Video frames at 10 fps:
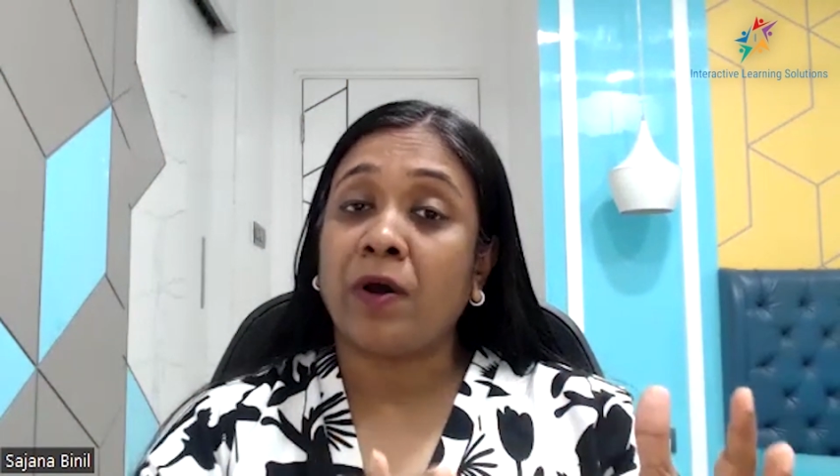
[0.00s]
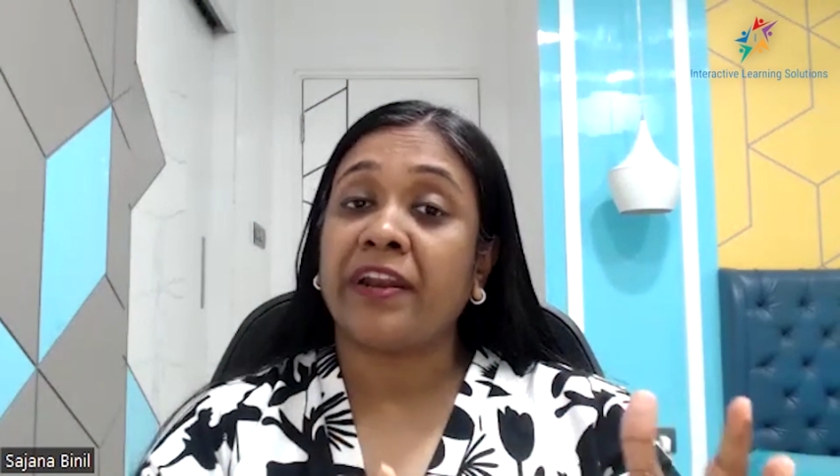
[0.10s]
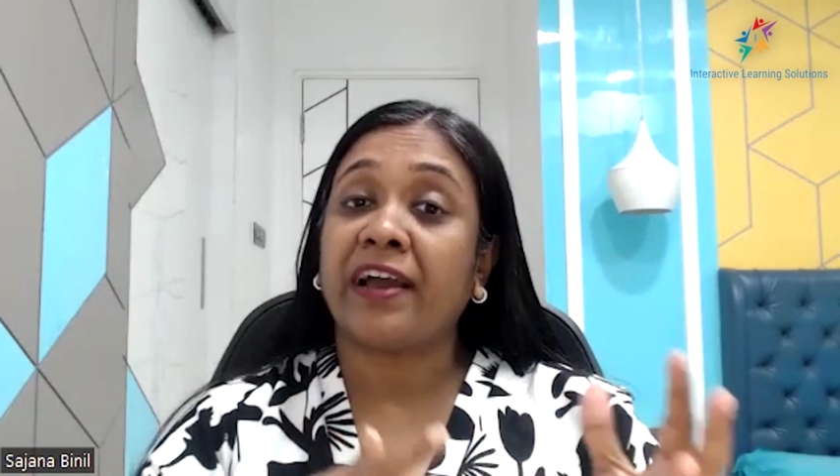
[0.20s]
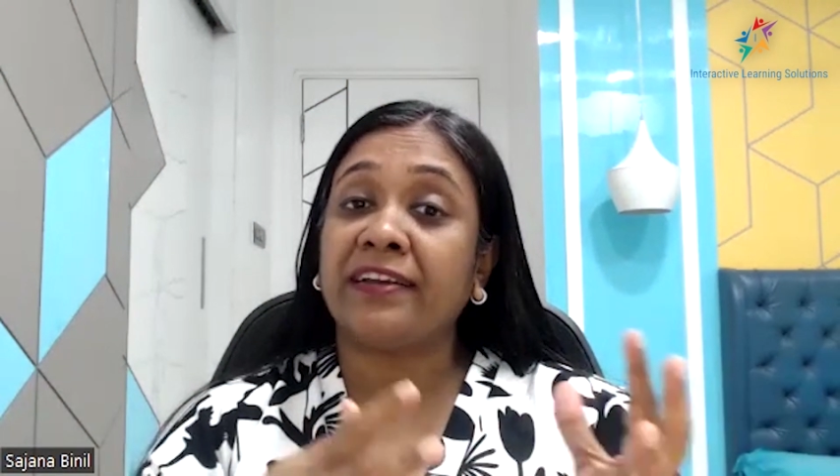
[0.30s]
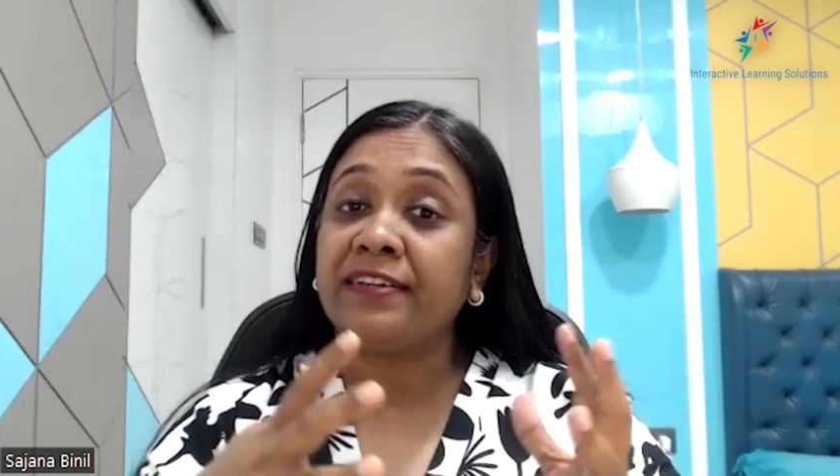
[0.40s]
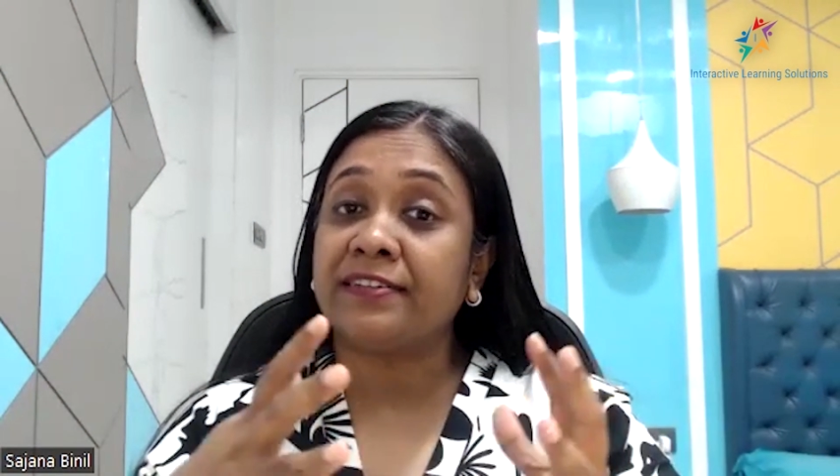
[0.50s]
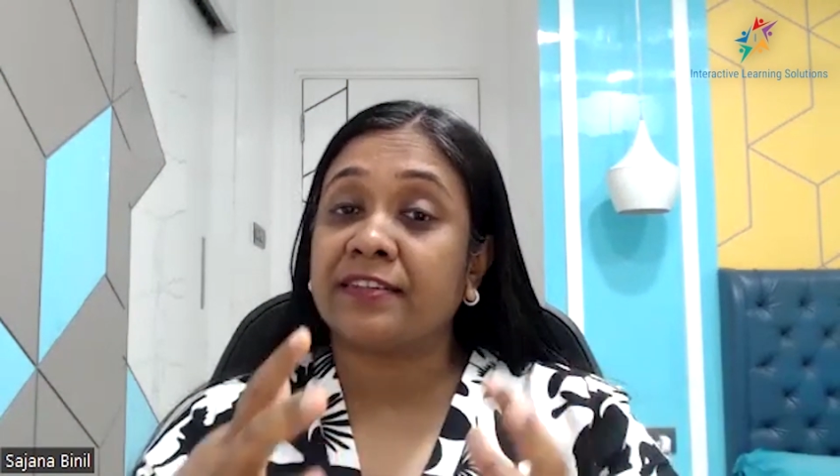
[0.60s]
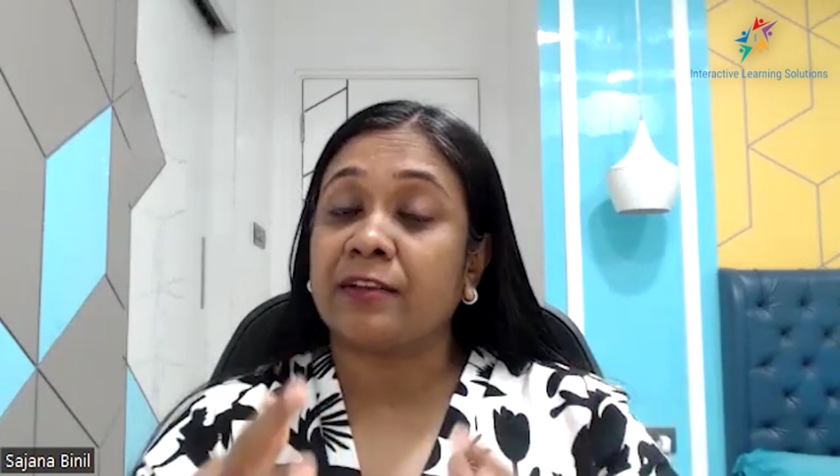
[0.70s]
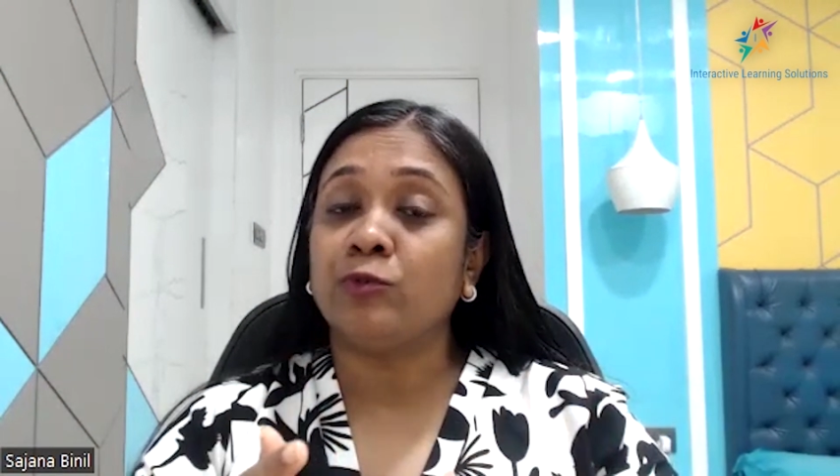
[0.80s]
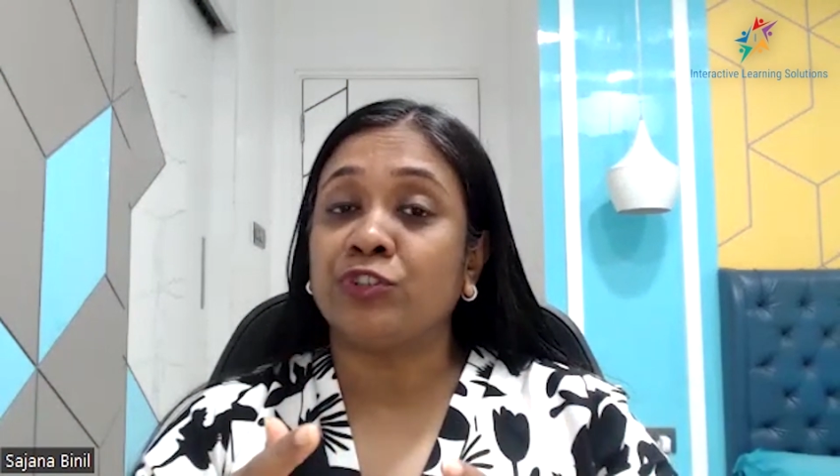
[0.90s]
an IT
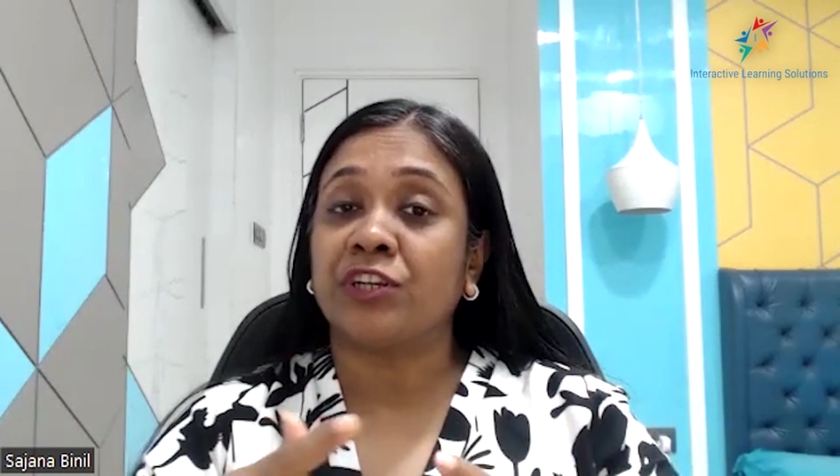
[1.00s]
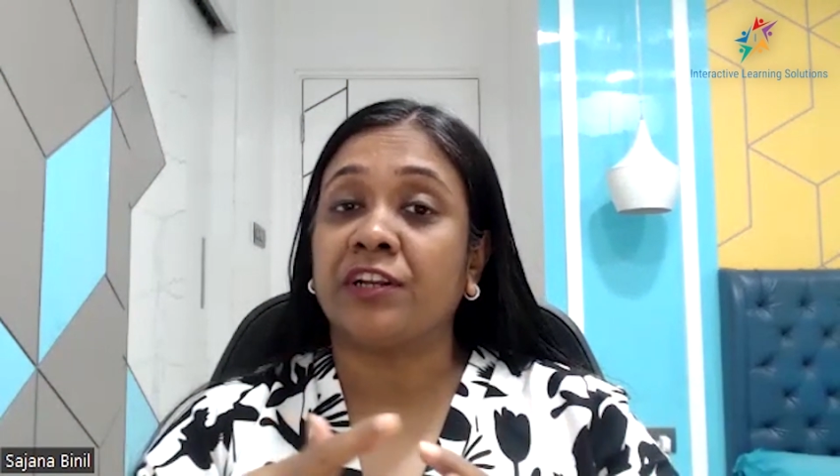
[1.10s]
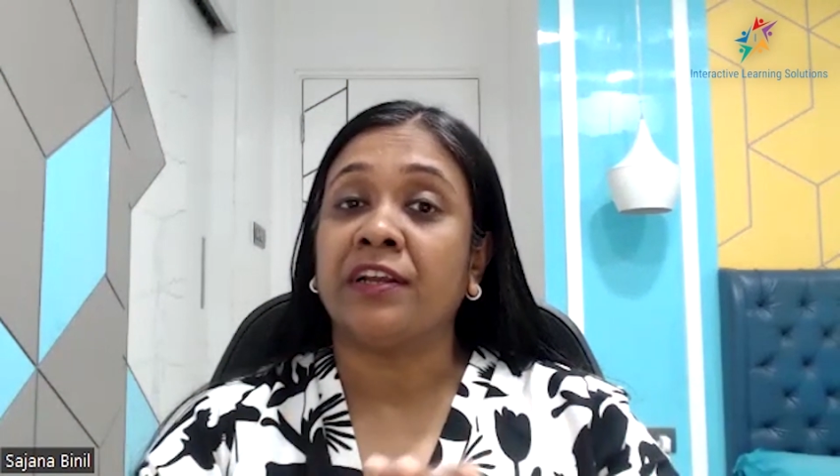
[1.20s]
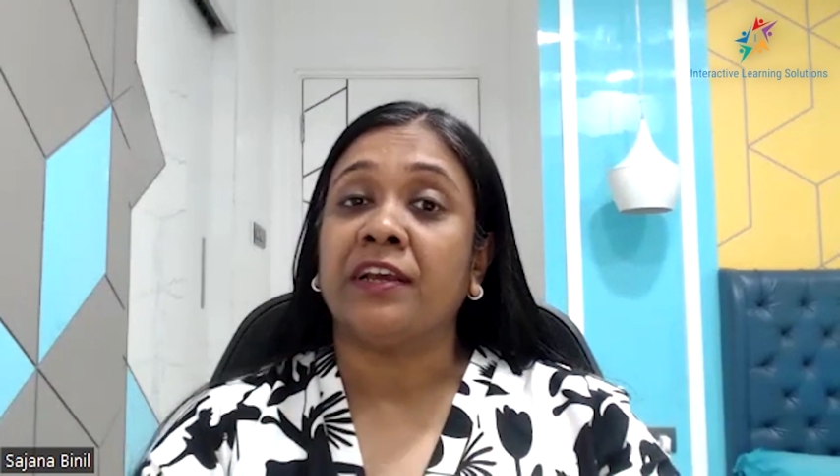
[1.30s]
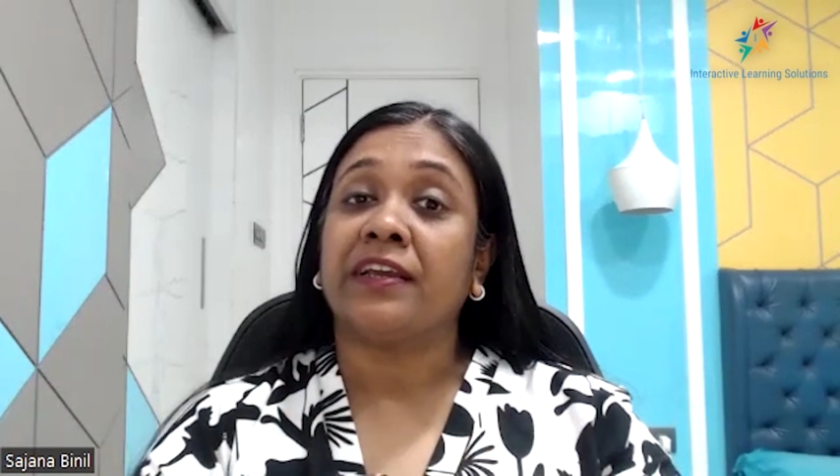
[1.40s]
solution